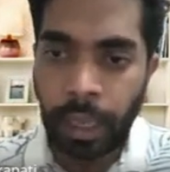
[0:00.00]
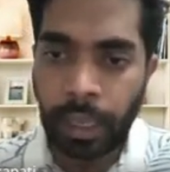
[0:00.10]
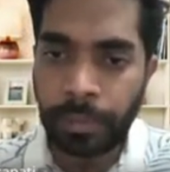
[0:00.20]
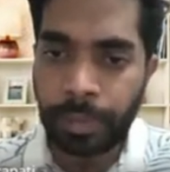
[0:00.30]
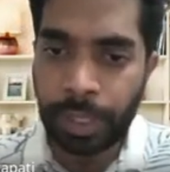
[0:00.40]

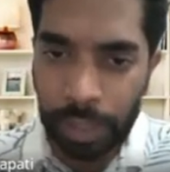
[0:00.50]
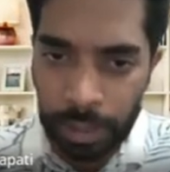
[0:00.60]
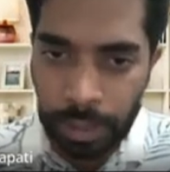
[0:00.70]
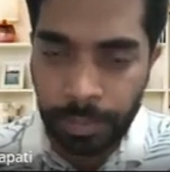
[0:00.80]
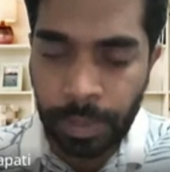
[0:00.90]
in
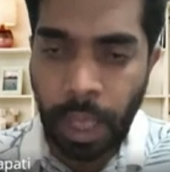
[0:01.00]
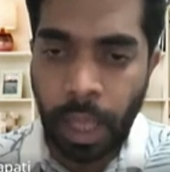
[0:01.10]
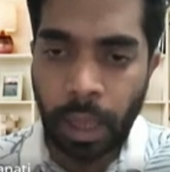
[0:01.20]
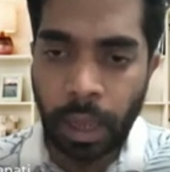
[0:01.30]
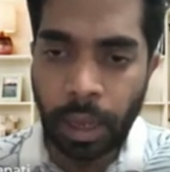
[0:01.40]
pigeons,
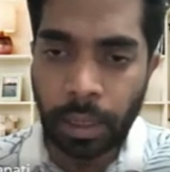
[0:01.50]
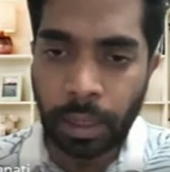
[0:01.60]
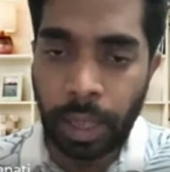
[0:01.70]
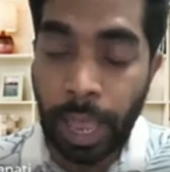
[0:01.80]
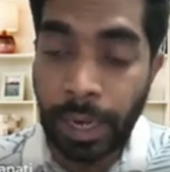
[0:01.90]

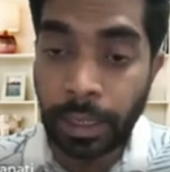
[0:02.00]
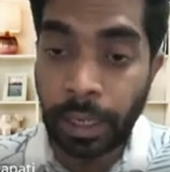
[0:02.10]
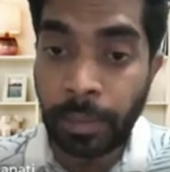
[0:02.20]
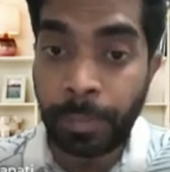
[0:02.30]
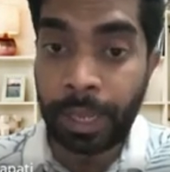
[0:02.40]

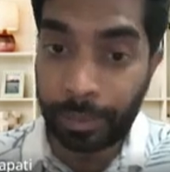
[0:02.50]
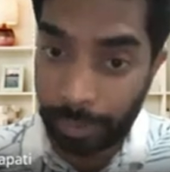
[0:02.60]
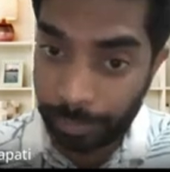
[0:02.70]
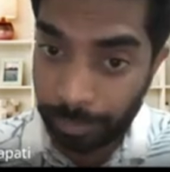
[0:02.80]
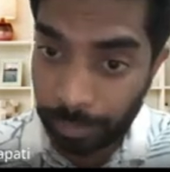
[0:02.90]
and in pigs.